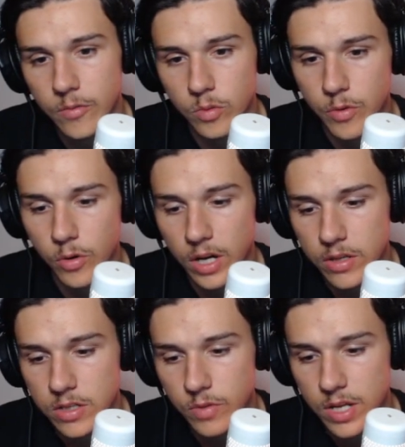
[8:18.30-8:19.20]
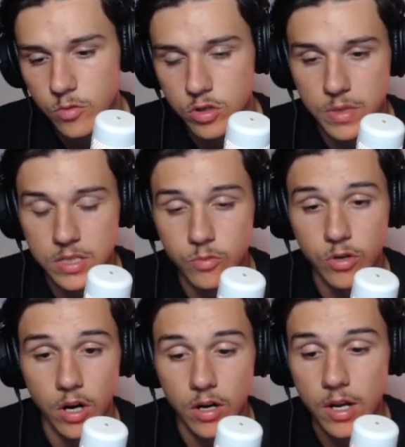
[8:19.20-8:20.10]
We broke out of this range, which means we
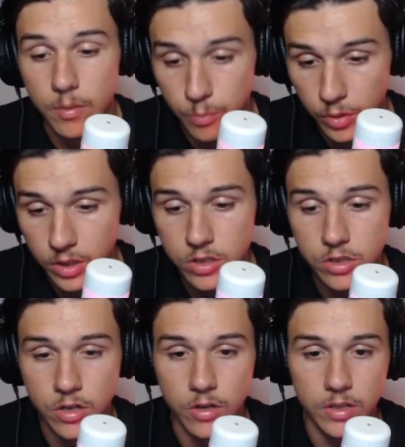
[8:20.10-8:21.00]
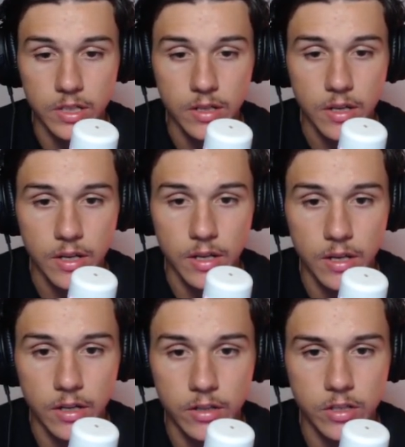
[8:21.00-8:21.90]
are bullish currently.
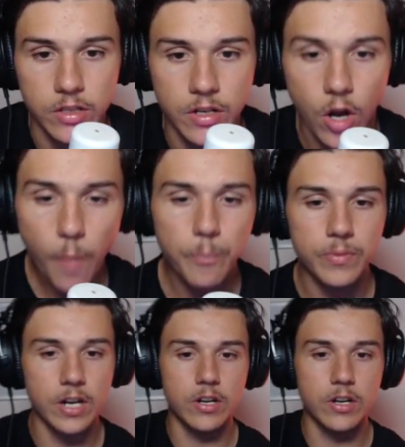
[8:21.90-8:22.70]
Continuing the trend. Oh, there it